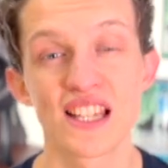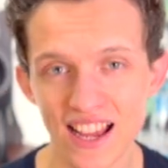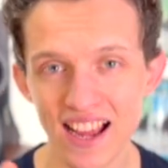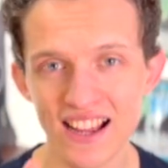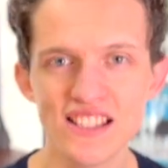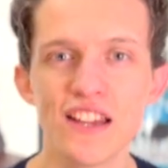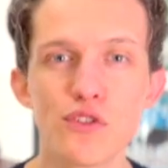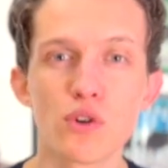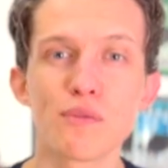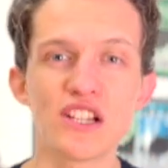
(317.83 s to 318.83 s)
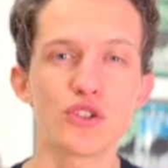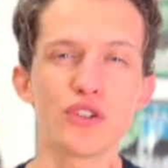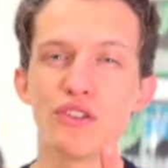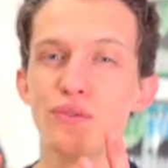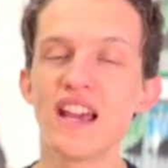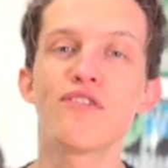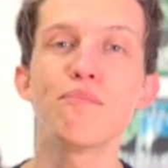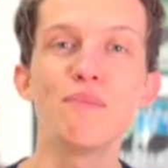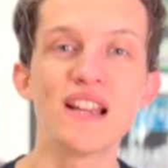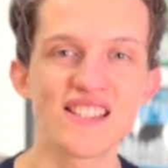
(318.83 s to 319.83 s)
And if you want to make sure you never
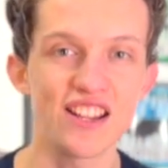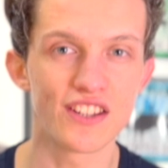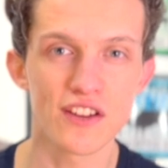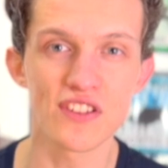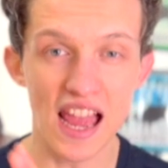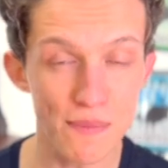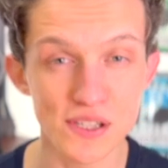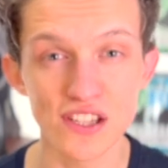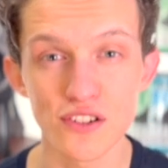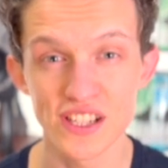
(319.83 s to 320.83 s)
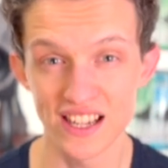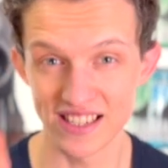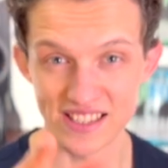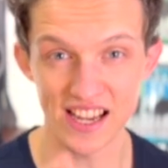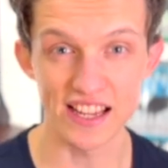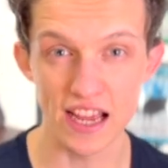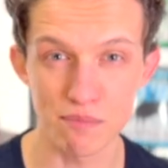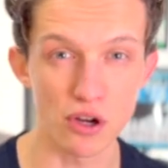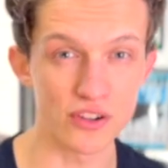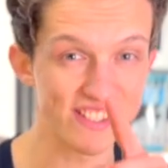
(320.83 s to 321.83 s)
miss another episode, 10 AM
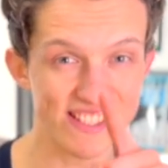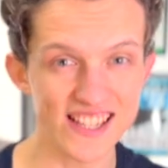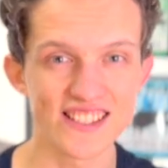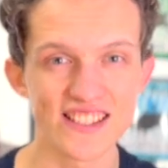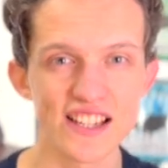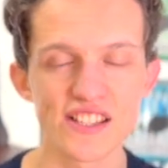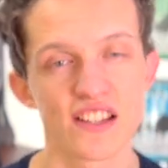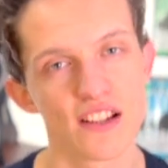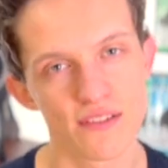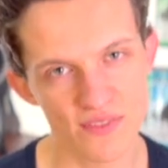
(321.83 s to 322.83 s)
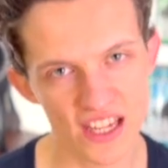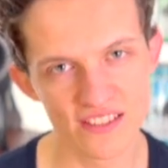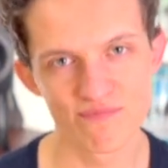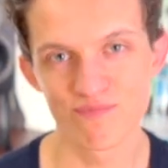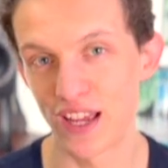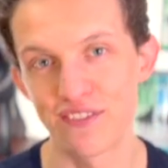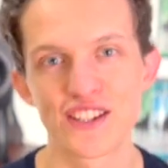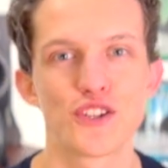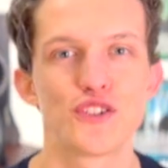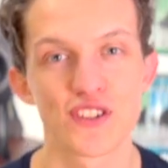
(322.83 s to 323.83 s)
on Saturdays, then hit that
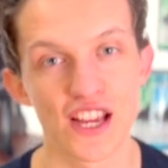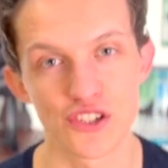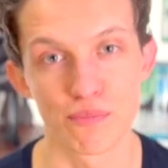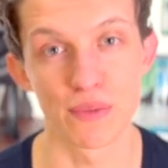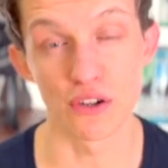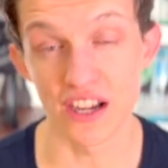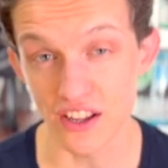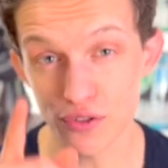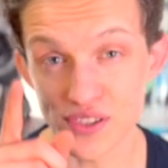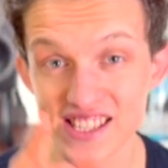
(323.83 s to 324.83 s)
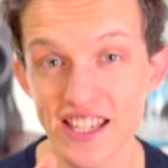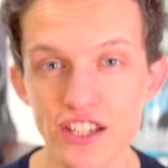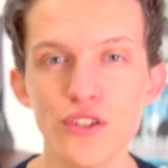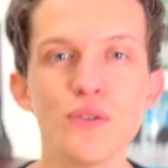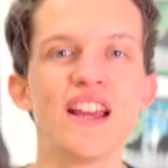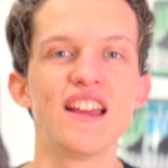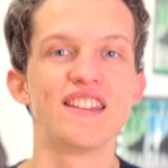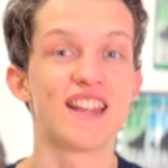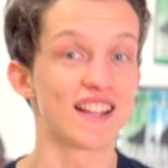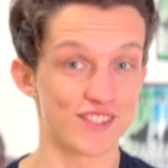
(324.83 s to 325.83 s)
notification bell and I'll see you next